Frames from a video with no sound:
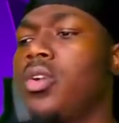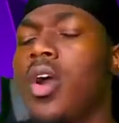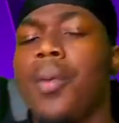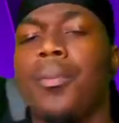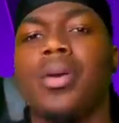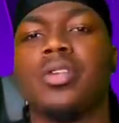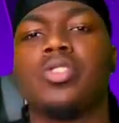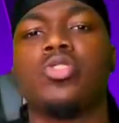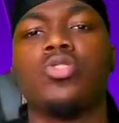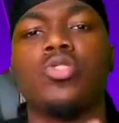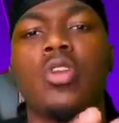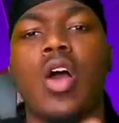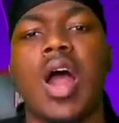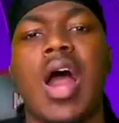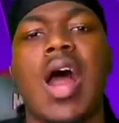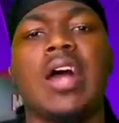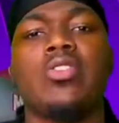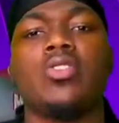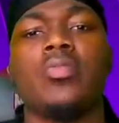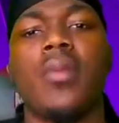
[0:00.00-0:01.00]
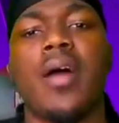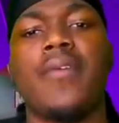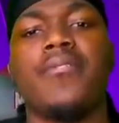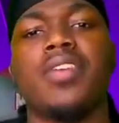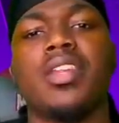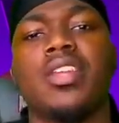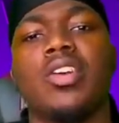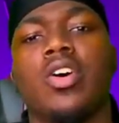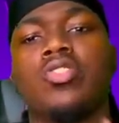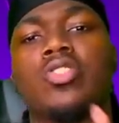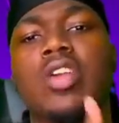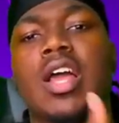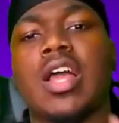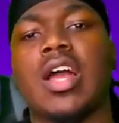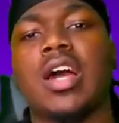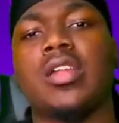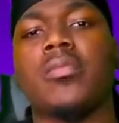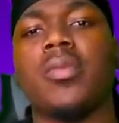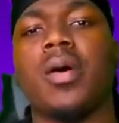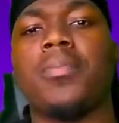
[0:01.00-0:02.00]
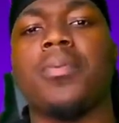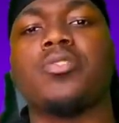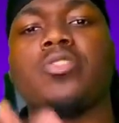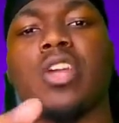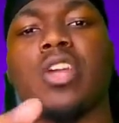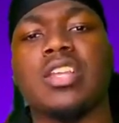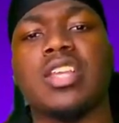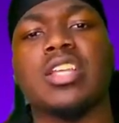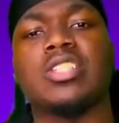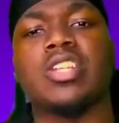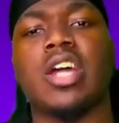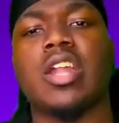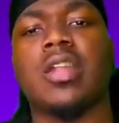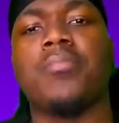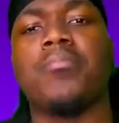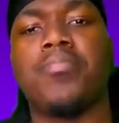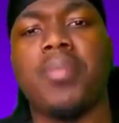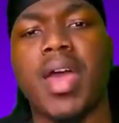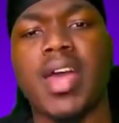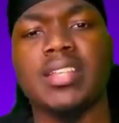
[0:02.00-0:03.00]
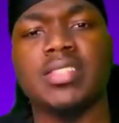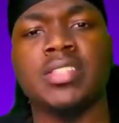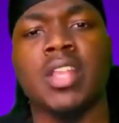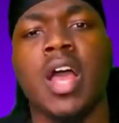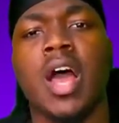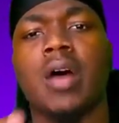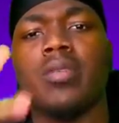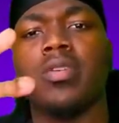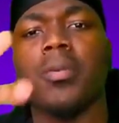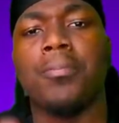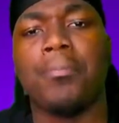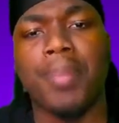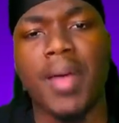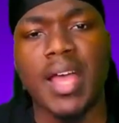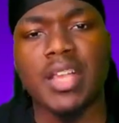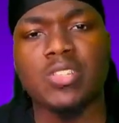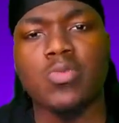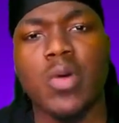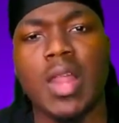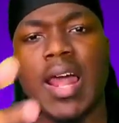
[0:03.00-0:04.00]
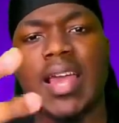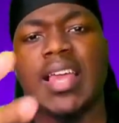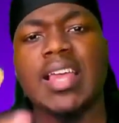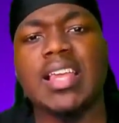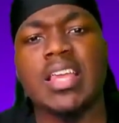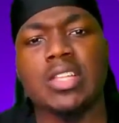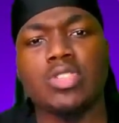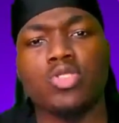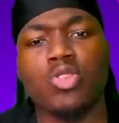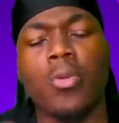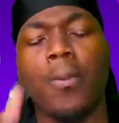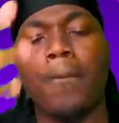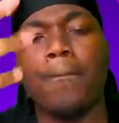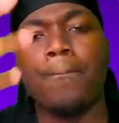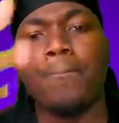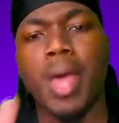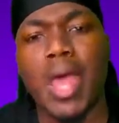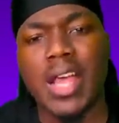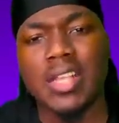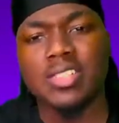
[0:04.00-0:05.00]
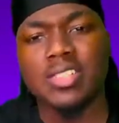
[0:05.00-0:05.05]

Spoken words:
But you know how I do my videos. I cut them up and try to y'all the best of the best while I can get you the best